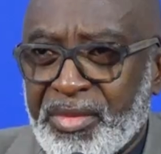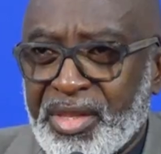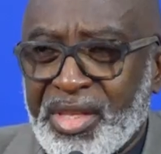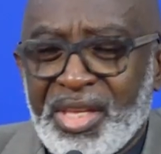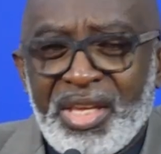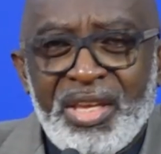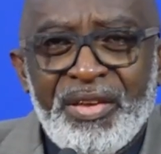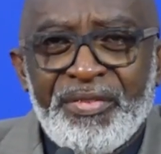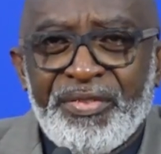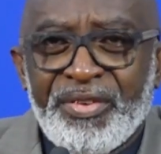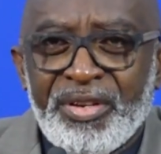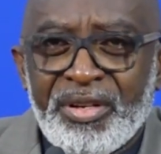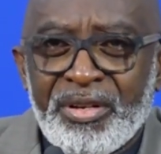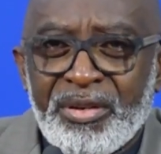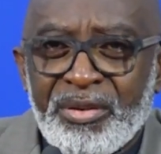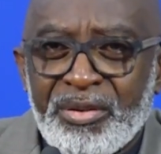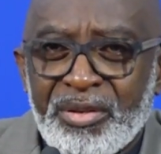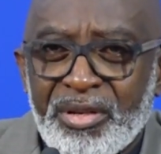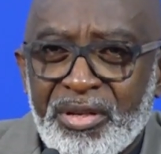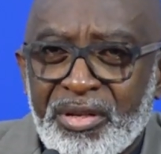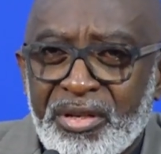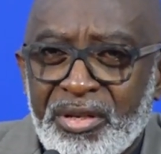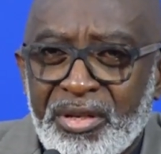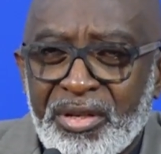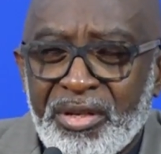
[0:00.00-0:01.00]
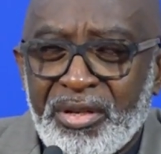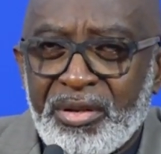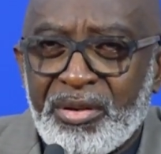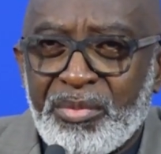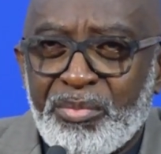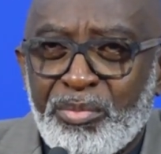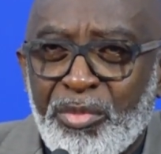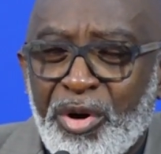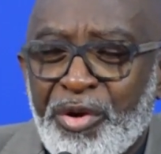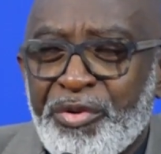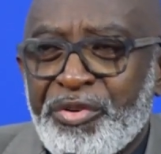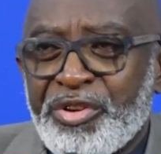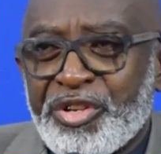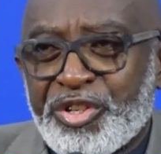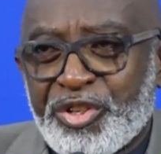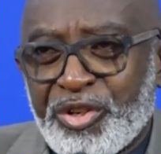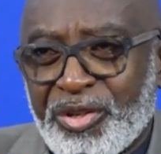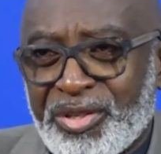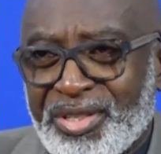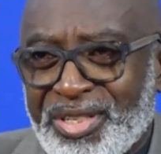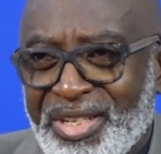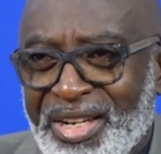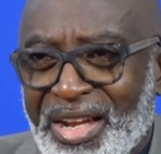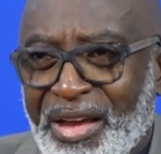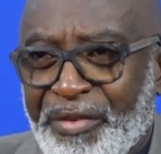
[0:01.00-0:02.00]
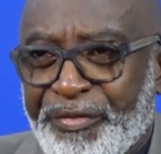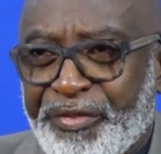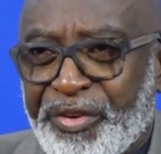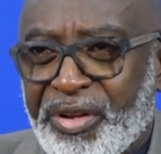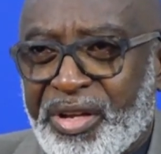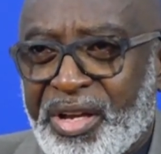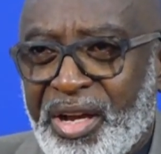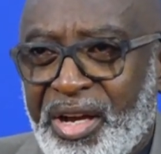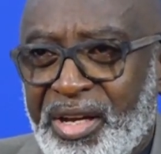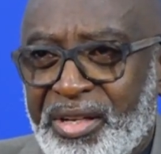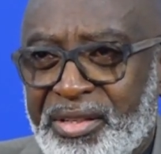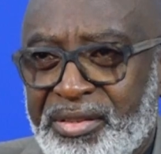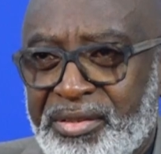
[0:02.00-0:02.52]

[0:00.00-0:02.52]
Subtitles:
even Mauritius in Africa.